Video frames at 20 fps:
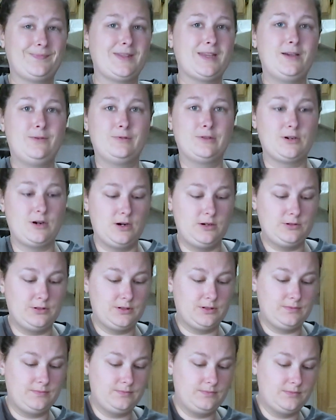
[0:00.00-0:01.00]
it was gross,
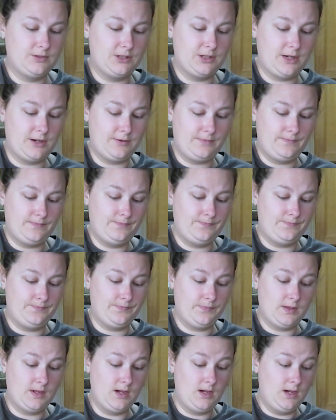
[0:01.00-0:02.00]
so
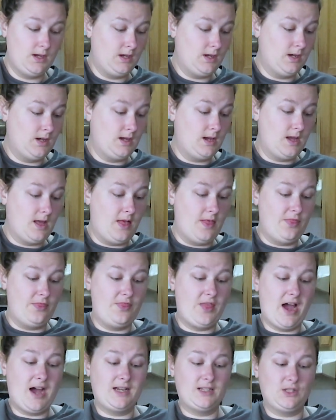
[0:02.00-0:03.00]

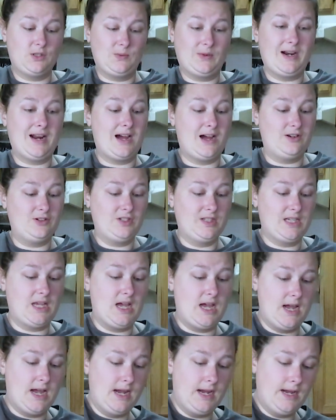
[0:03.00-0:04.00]
that's what I'll
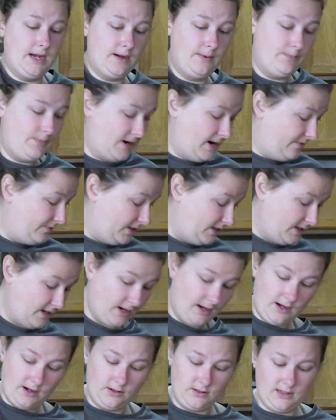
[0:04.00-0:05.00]
say. But
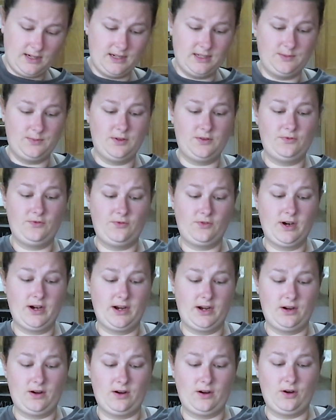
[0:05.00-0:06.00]
everything else has been
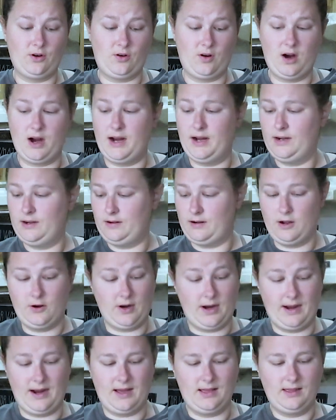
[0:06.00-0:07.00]
friggin' great.
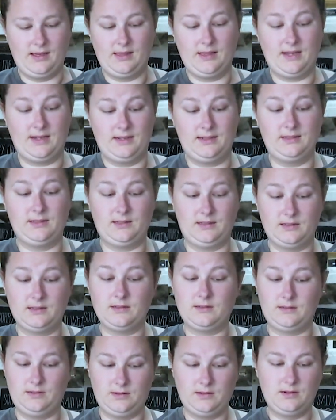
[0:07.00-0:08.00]
Okay, I think that is
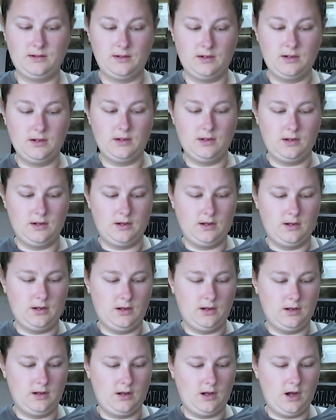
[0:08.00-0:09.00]

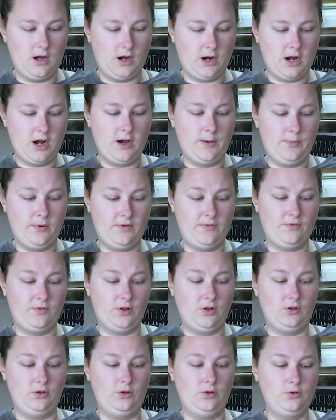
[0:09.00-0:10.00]
a cup
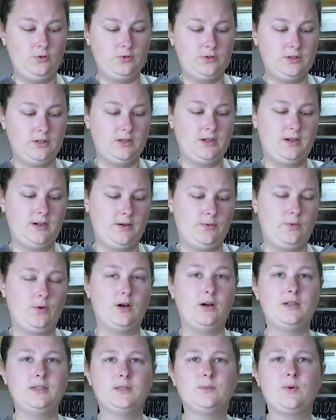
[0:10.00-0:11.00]
of loosely,
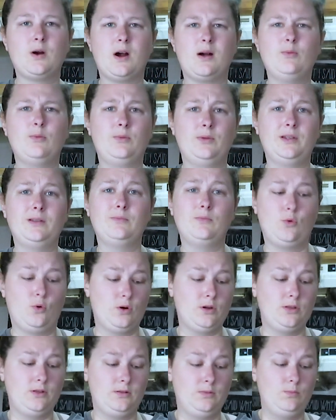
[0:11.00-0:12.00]
well, it's probably
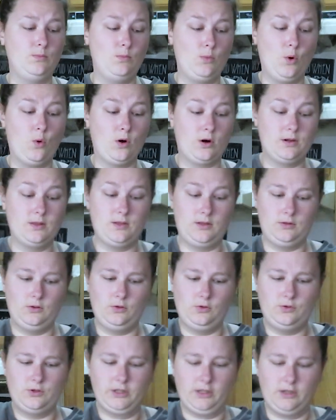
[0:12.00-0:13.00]
more than
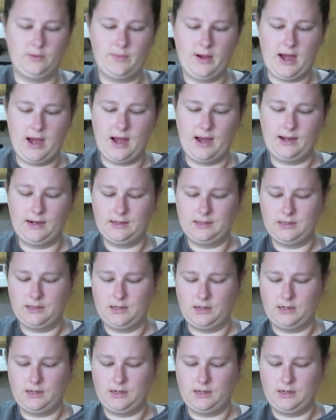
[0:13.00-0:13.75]
loosely packed